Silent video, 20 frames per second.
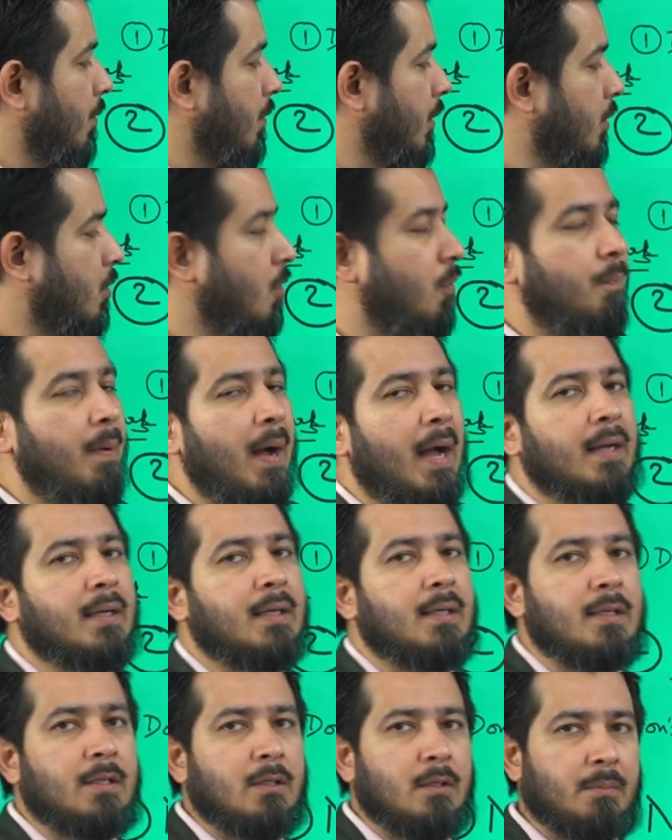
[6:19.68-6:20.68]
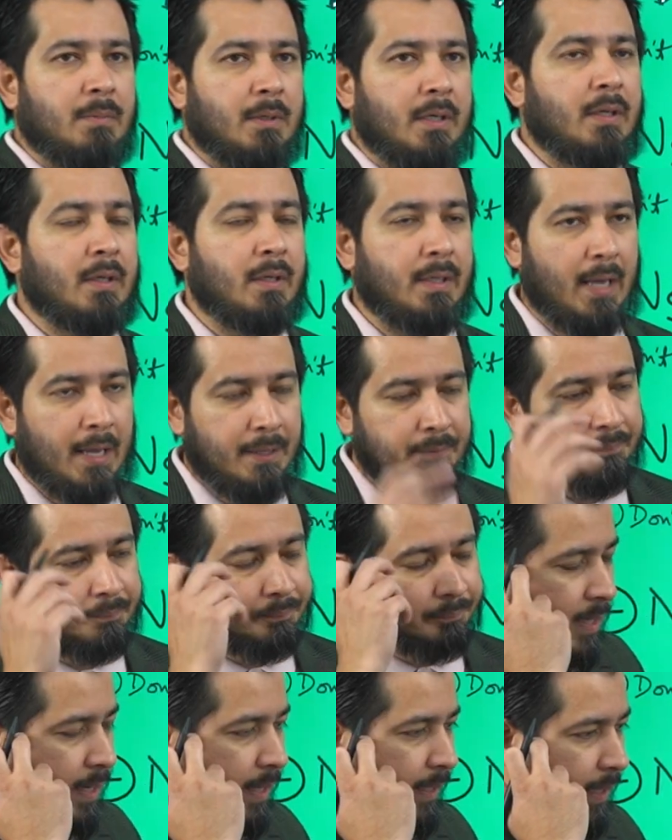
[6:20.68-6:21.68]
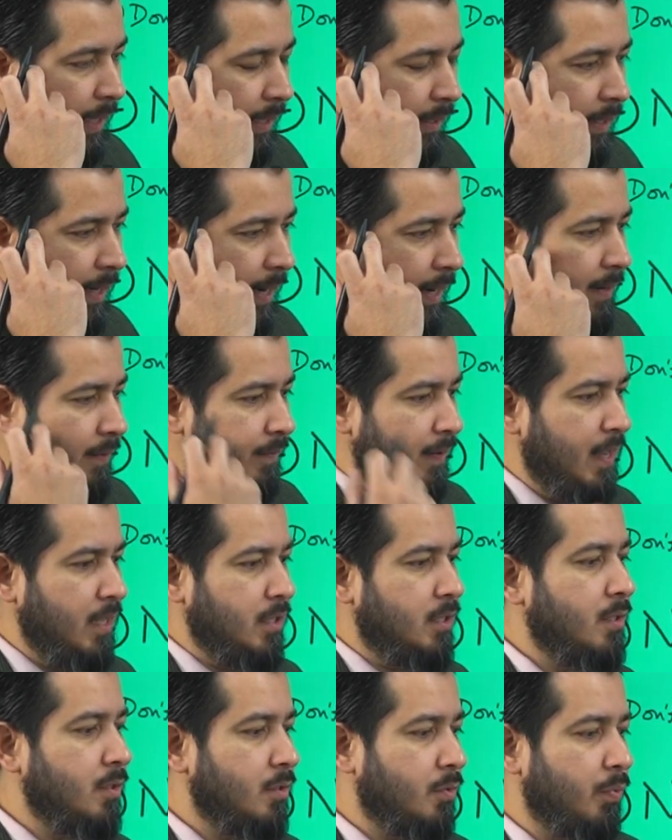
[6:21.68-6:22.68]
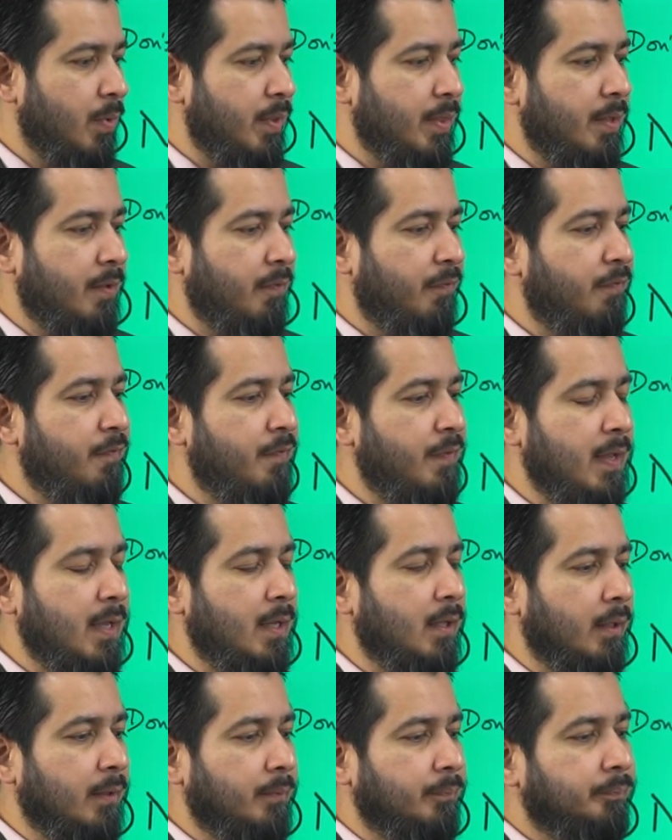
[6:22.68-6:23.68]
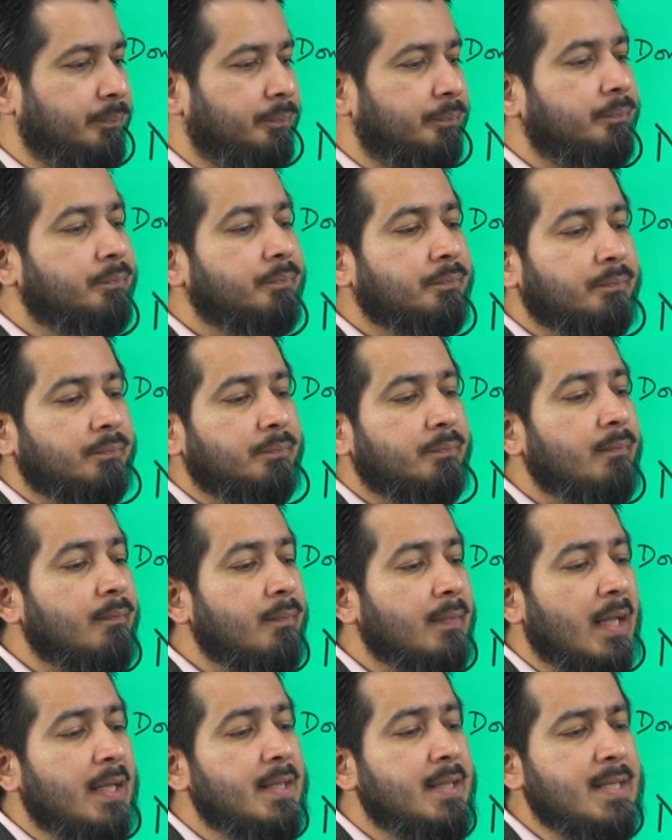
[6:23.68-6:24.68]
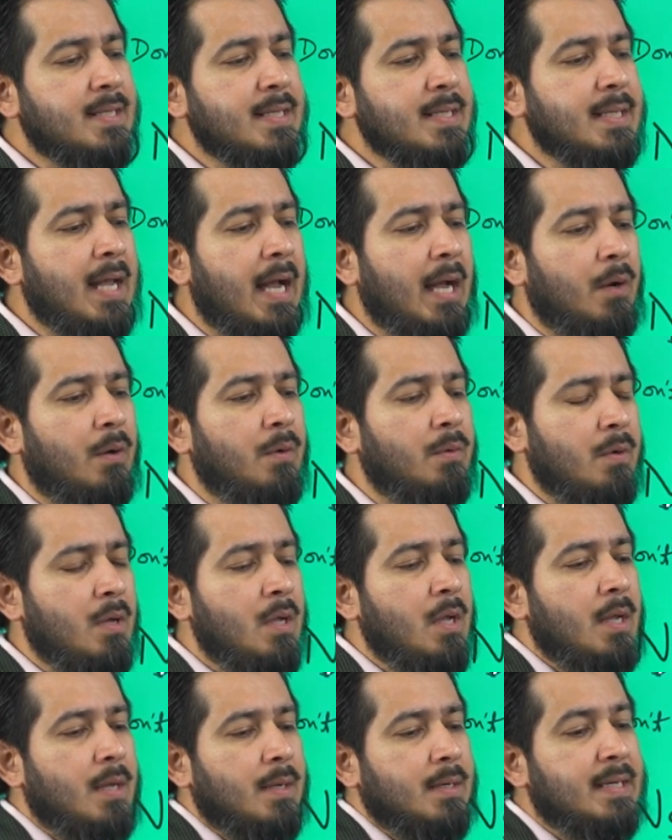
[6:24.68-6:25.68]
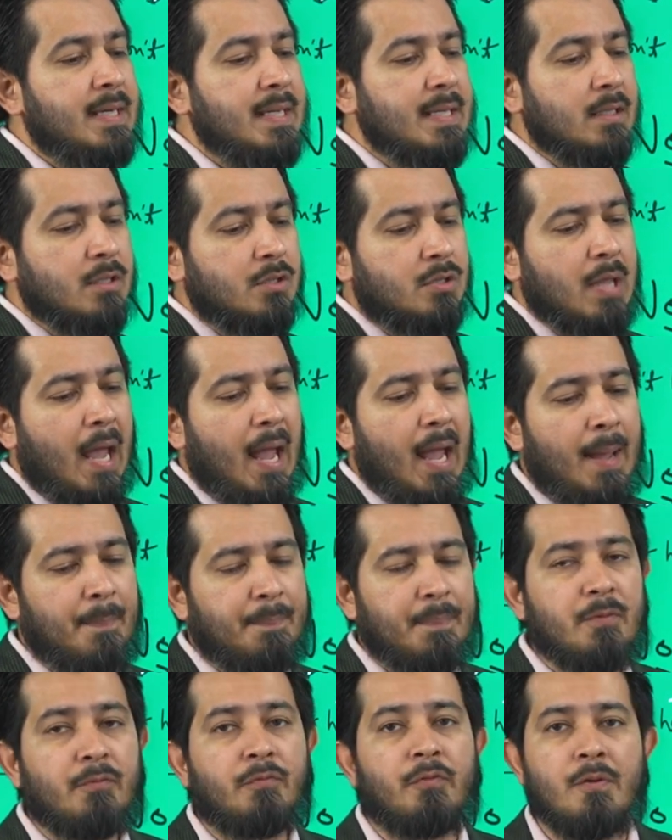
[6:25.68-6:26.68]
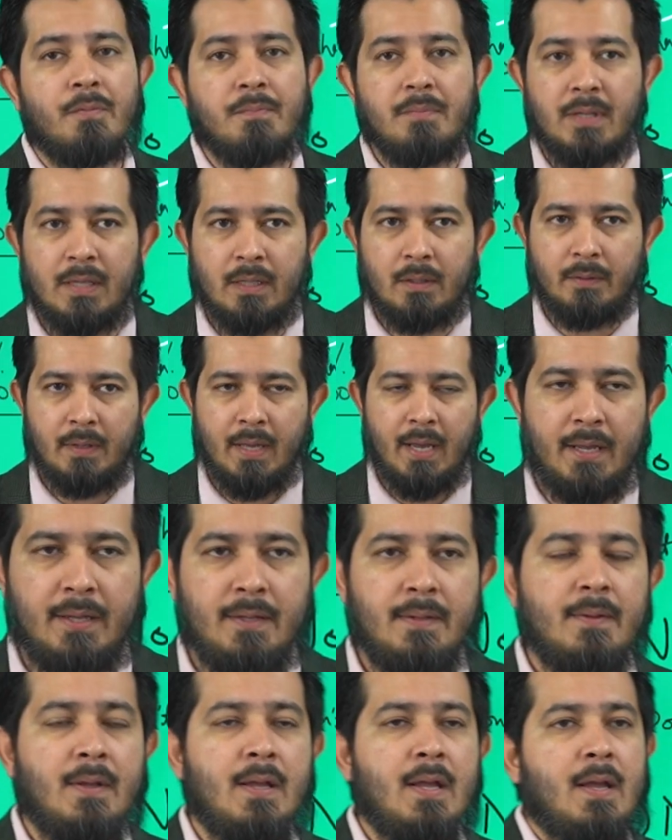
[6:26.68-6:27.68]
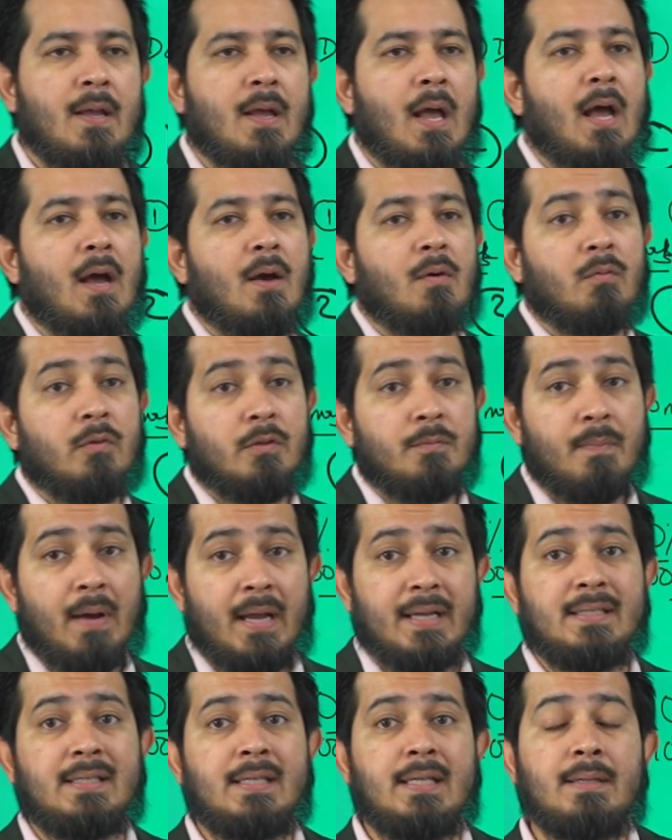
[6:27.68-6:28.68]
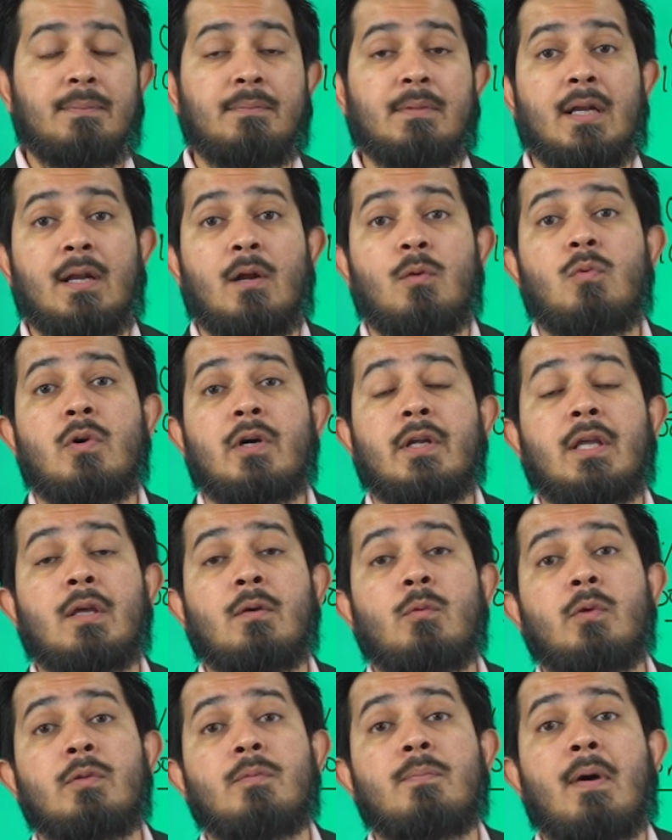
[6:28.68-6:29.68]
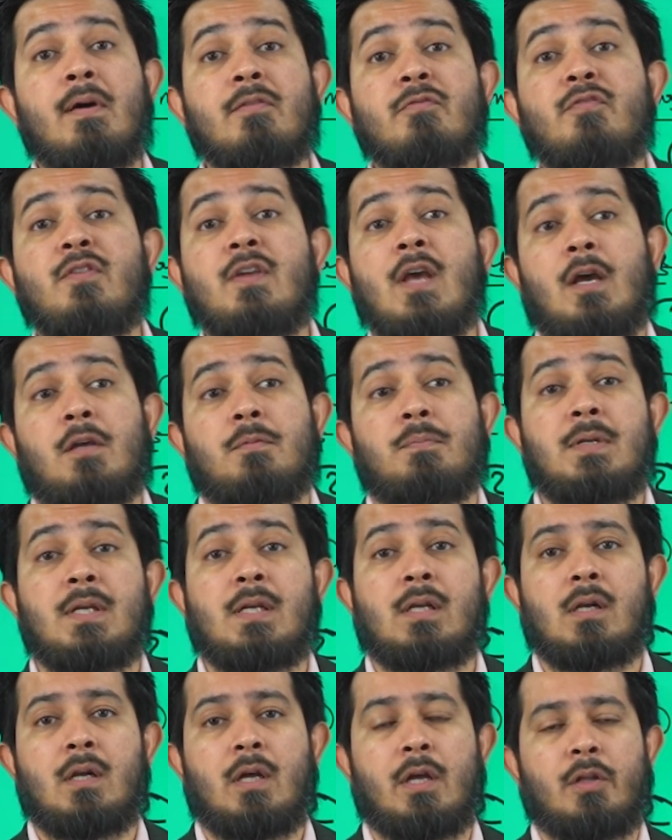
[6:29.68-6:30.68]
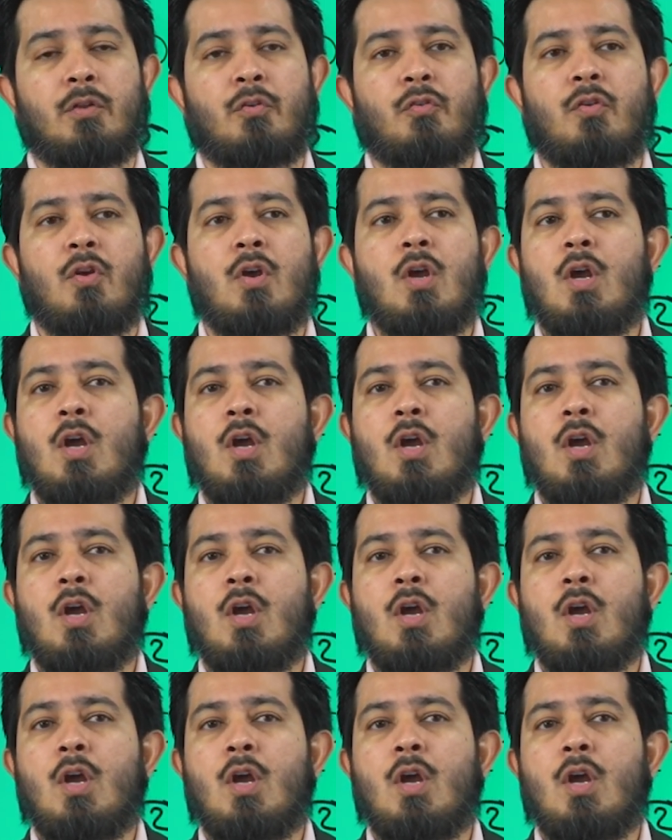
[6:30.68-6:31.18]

wanna go back a little bit, okay? Look, a lot of agents, when they feel, this is how deals happen for me, okay? With my team that are working with my VIP clients.